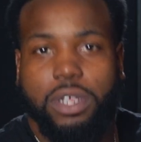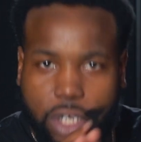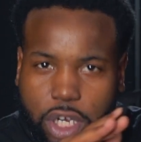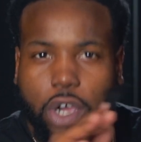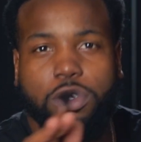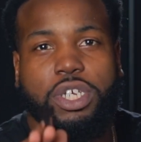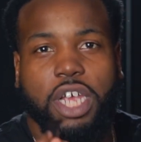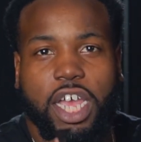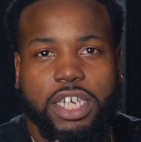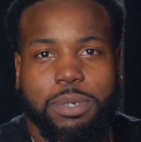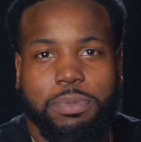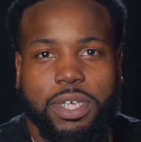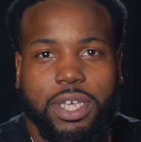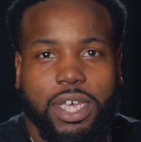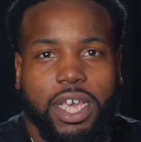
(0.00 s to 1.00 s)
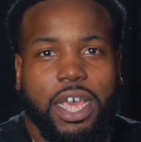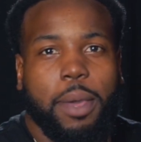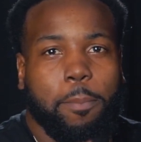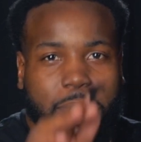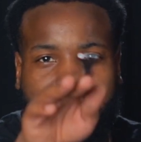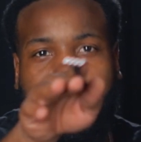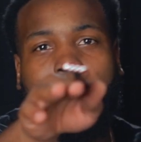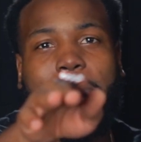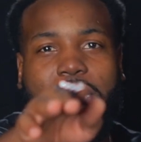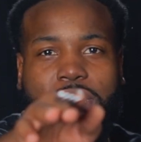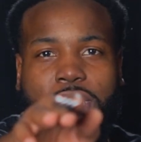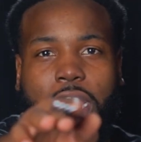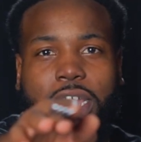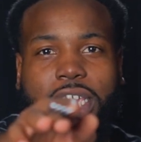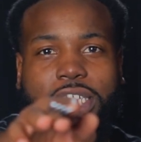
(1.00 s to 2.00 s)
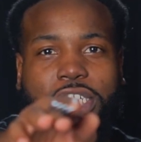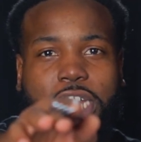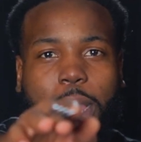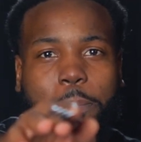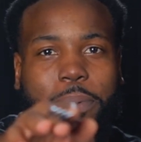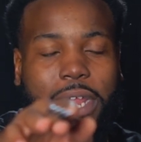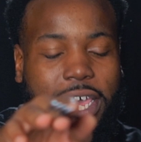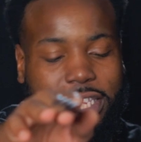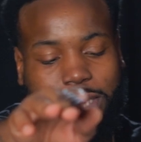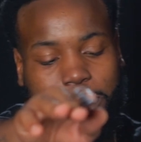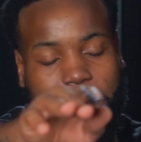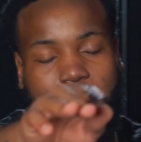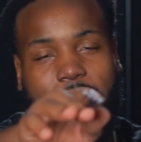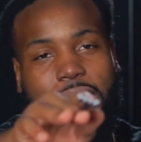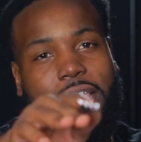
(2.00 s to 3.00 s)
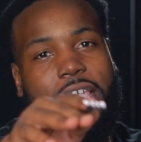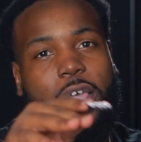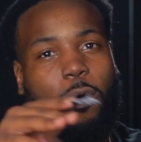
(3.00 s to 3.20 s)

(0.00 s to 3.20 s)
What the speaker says: No judgment. But y'all make sure y'all get y'all plates, man.